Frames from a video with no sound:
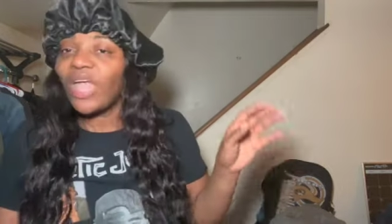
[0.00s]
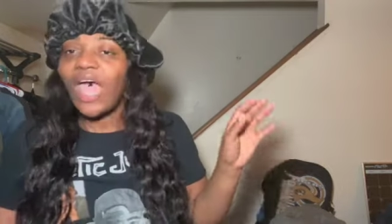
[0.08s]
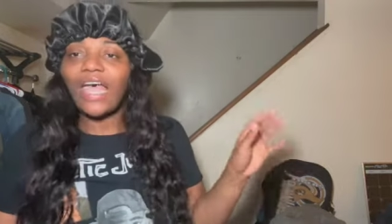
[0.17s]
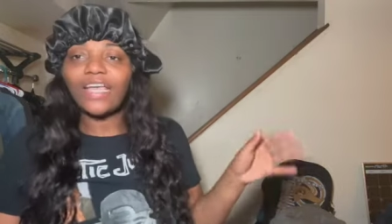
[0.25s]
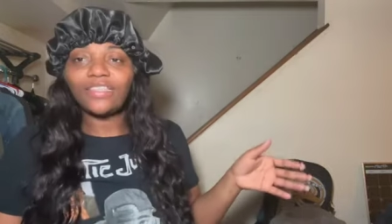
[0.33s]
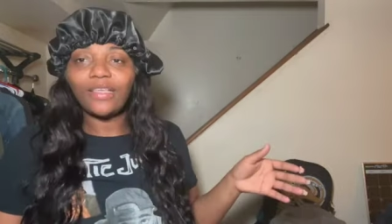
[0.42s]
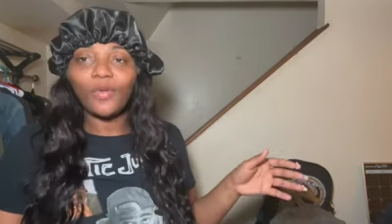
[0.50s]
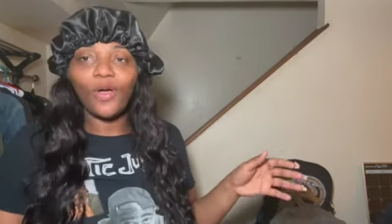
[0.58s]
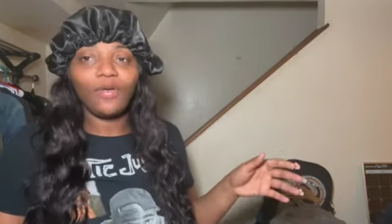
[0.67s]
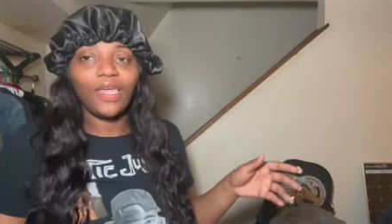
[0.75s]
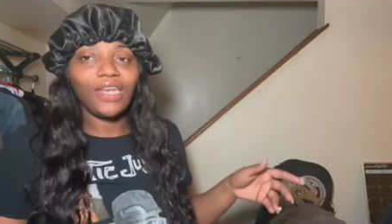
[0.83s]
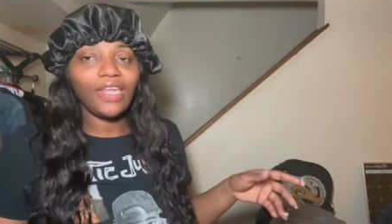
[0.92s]
I guess I'm
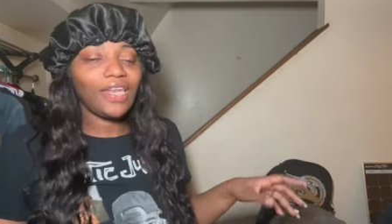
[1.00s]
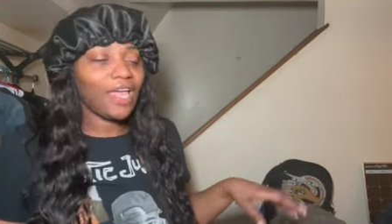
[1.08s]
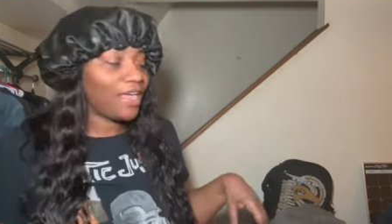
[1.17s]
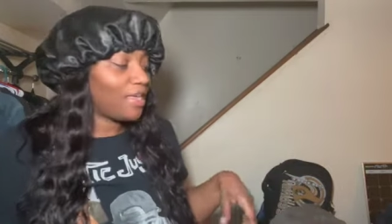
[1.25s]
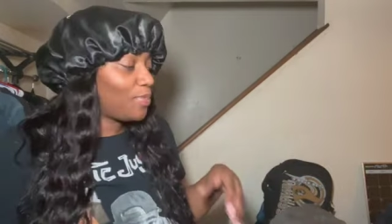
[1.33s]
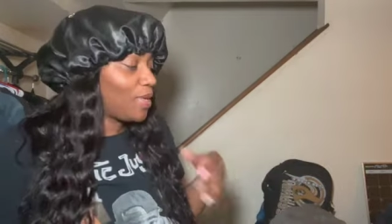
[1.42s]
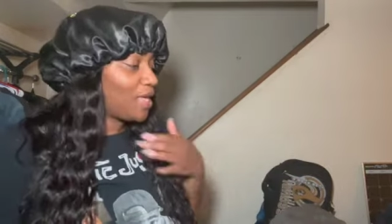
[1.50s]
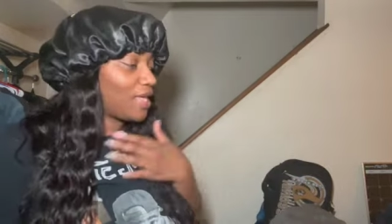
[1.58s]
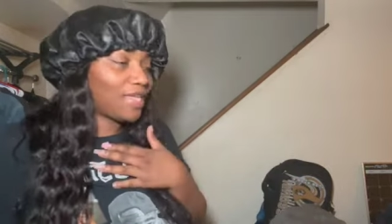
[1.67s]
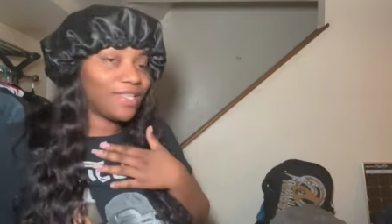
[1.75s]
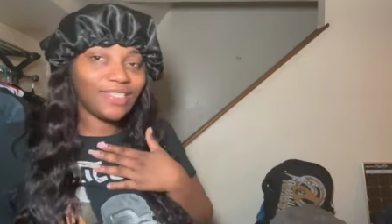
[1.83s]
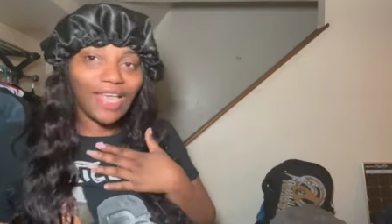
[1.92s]
gonna end the day
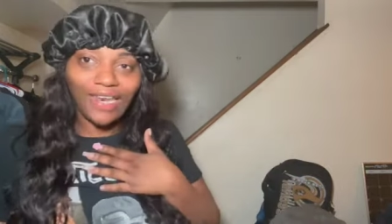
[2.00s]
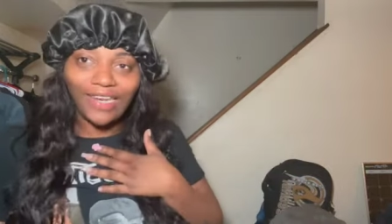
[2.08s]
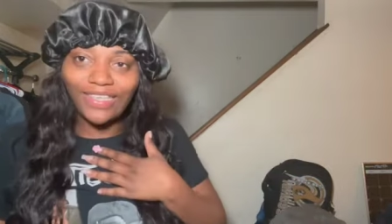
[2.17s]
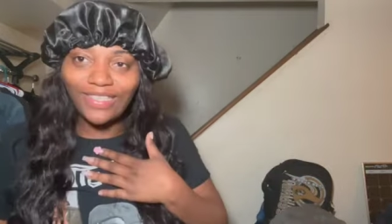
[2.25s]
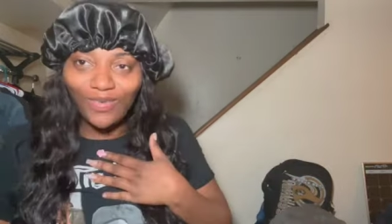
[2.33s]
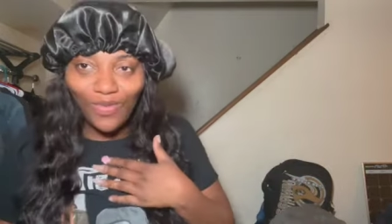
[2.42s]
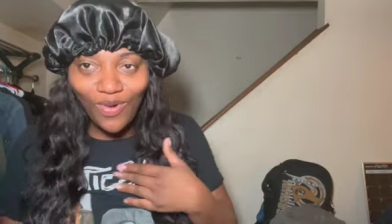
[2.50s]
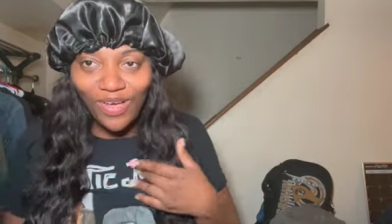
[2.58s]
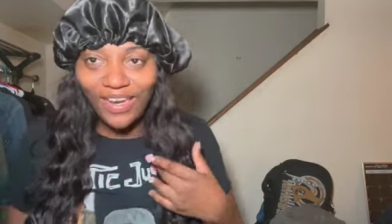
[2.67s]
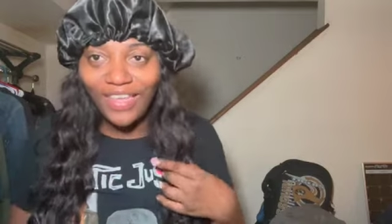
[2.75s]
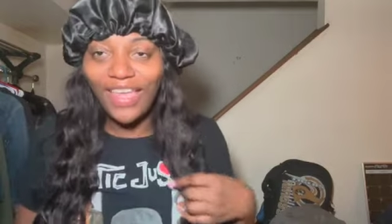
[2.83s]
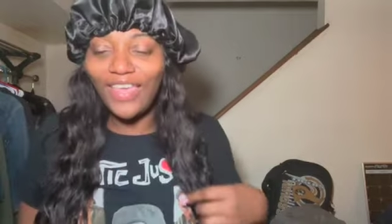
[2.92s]
because I need some
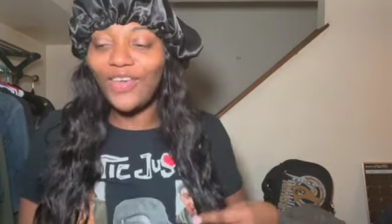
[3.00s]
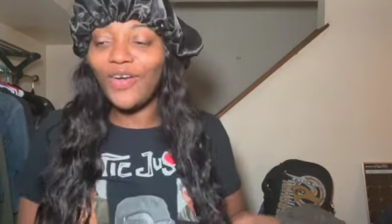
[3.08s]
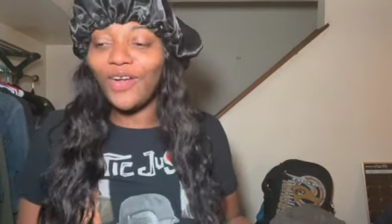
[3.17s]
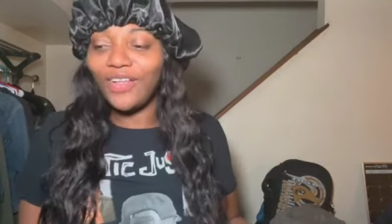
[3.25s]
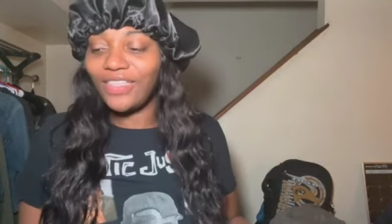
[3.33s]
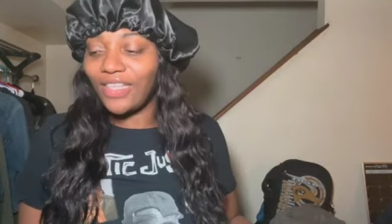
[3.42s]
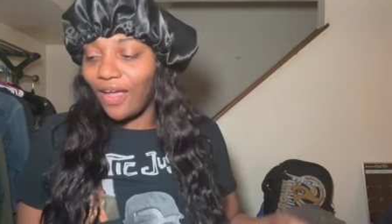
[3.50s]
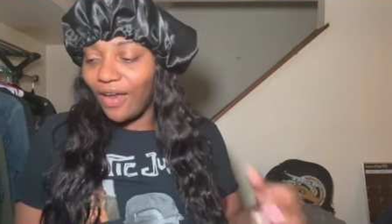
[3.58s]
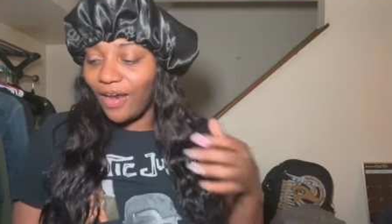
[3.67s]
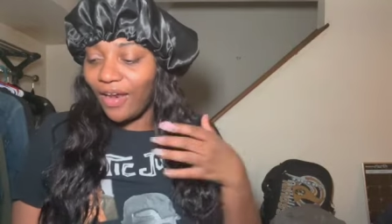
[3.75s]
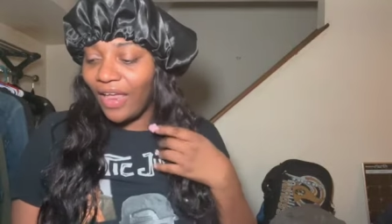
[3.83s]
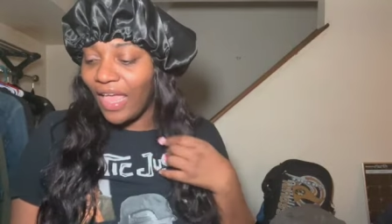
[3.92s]
water and your girl
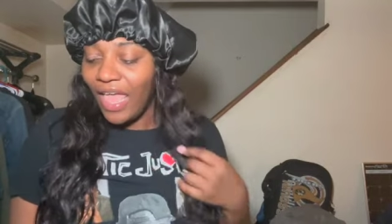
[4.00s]
tired.